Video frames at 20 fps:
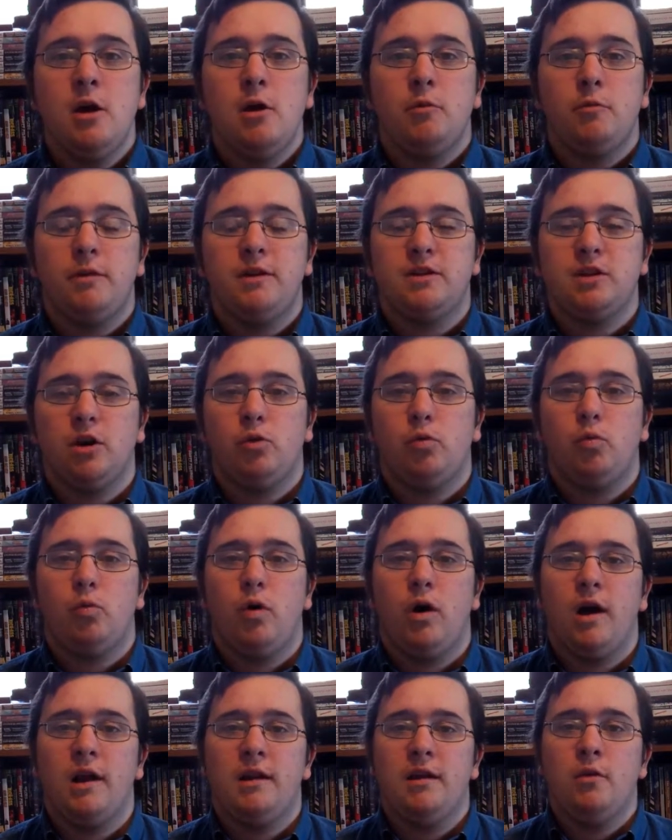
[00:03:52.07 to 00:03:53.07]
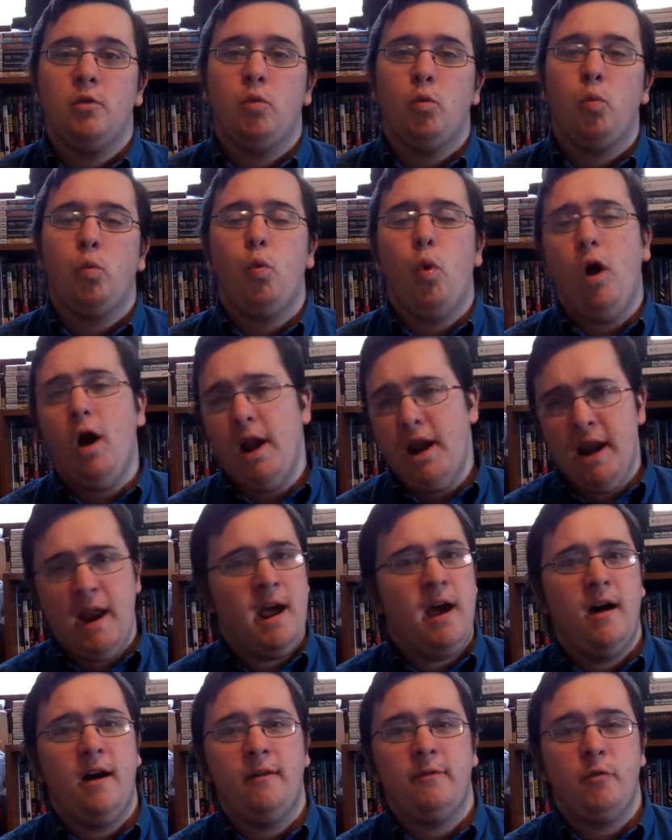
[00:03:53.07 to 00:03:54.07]
We don't want one
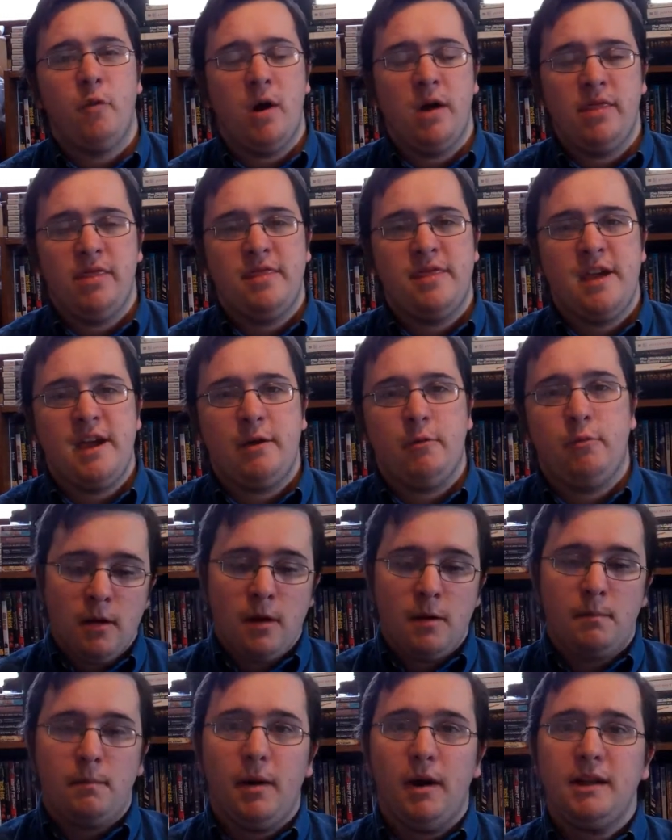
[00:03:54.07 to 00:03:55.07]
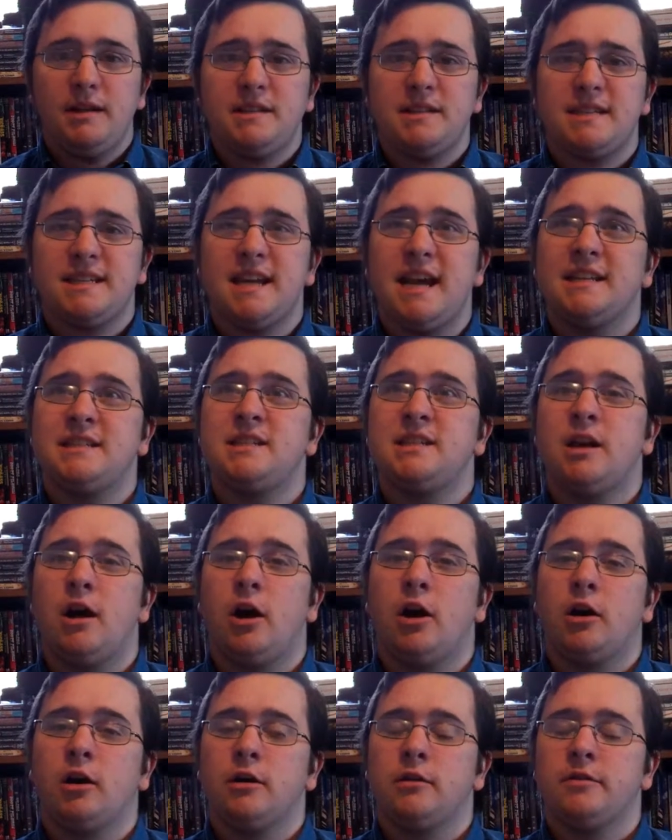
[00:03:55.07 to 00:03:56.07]
of one thing. Button sets
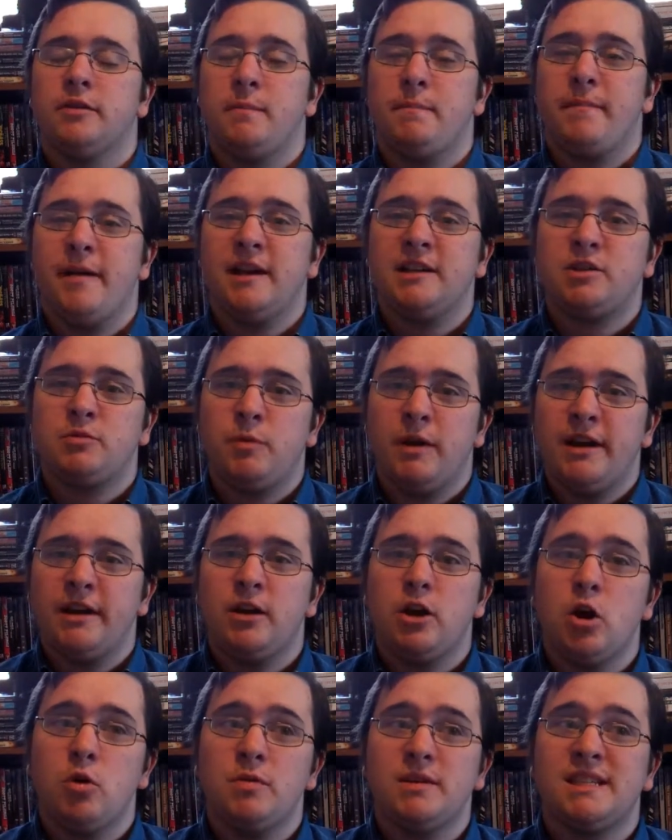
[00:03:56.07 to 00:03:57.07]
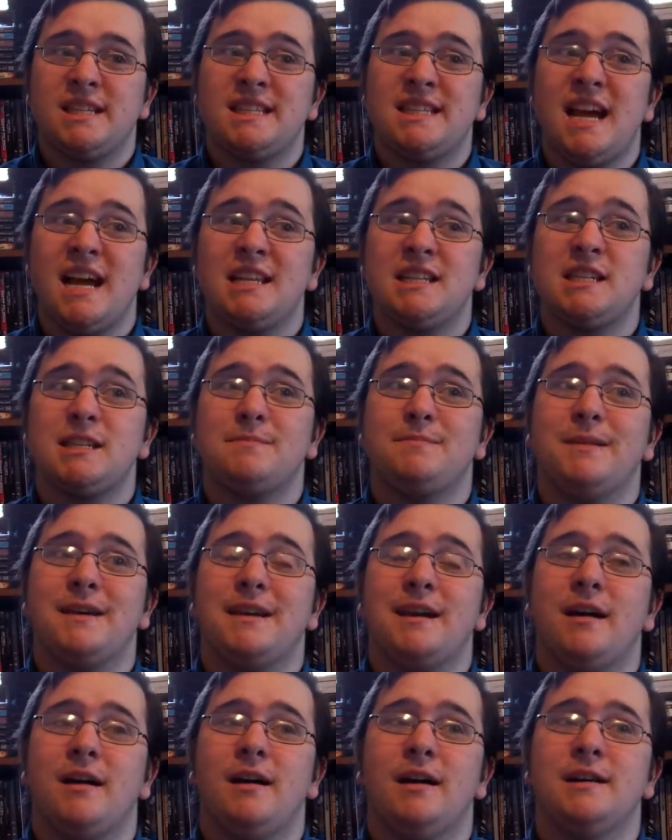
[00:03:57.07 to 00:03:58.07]
are the best way to go with sets,
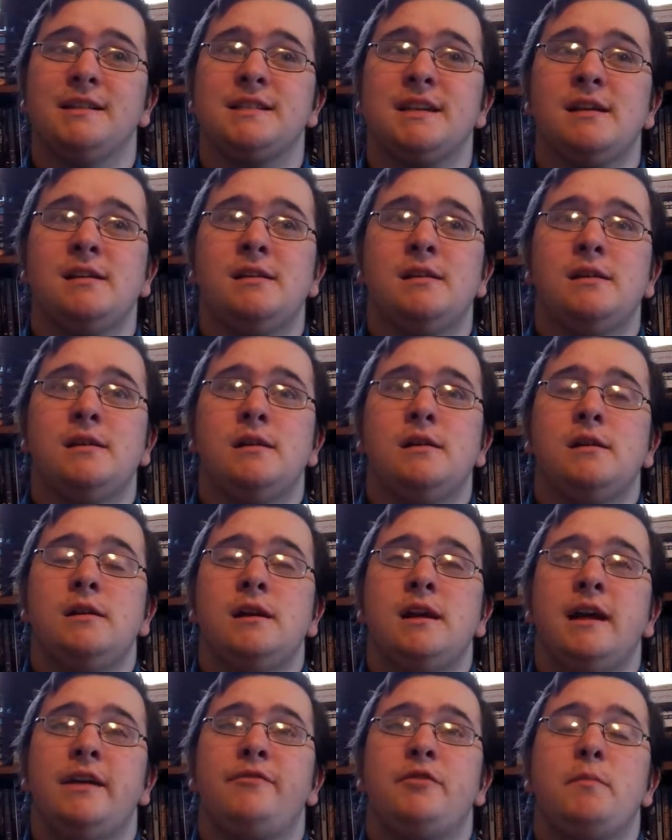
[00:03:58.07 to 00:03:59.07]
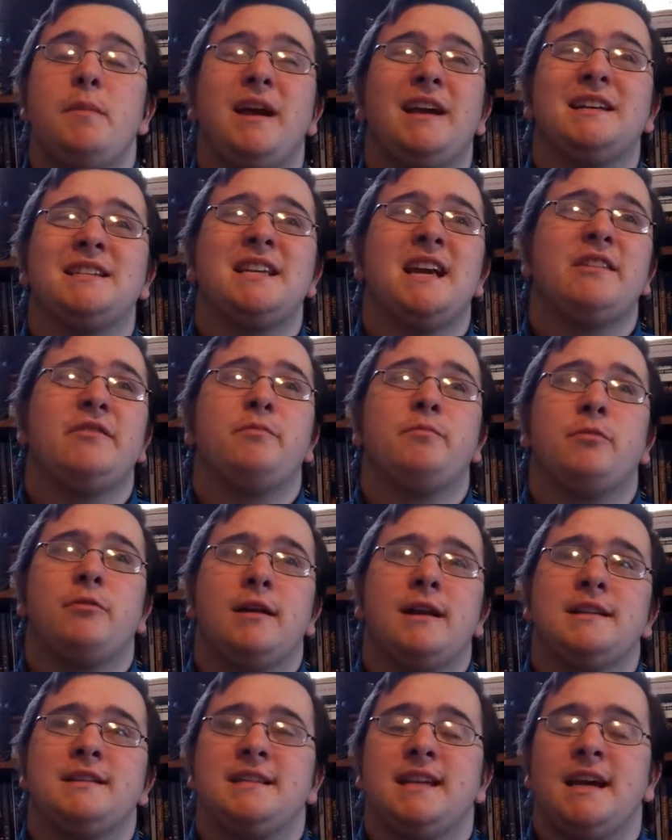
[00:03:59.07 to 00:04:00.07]
because if you make a set of prints,